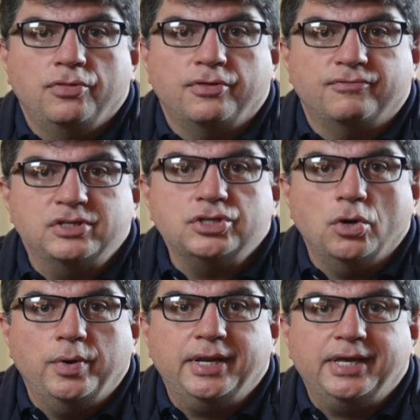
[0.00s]
The
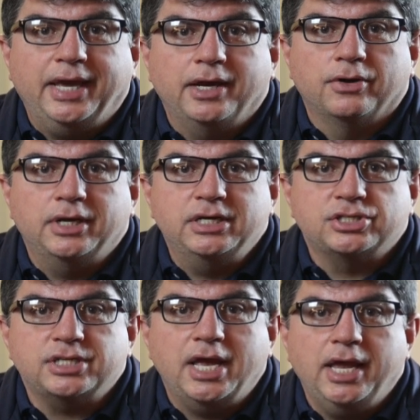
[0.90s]
ViscoIndcator
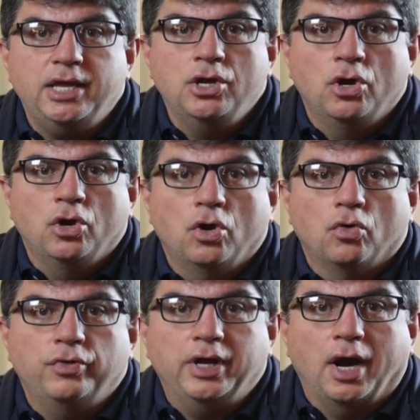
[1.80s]
is a
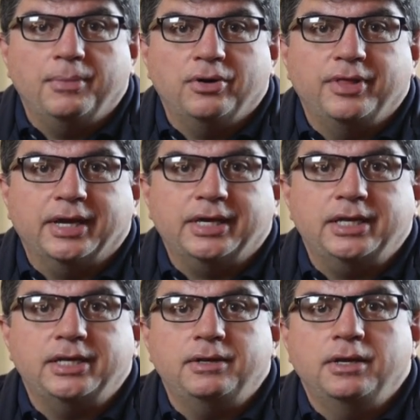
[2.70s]
rheometer that
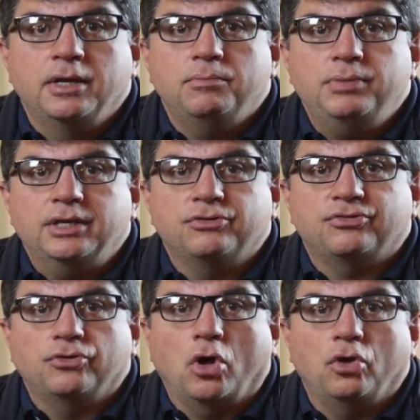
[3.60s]
can be
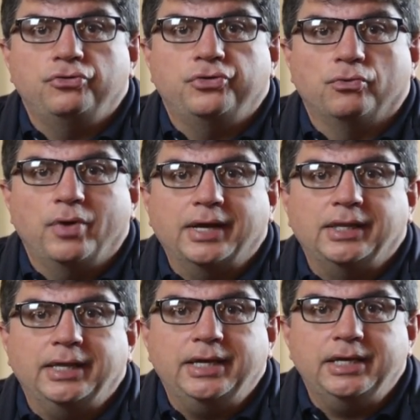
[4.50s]
installed
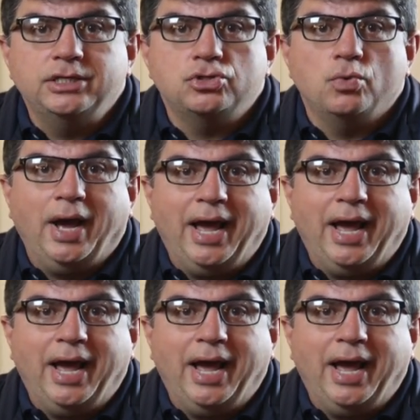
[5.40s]
directly into a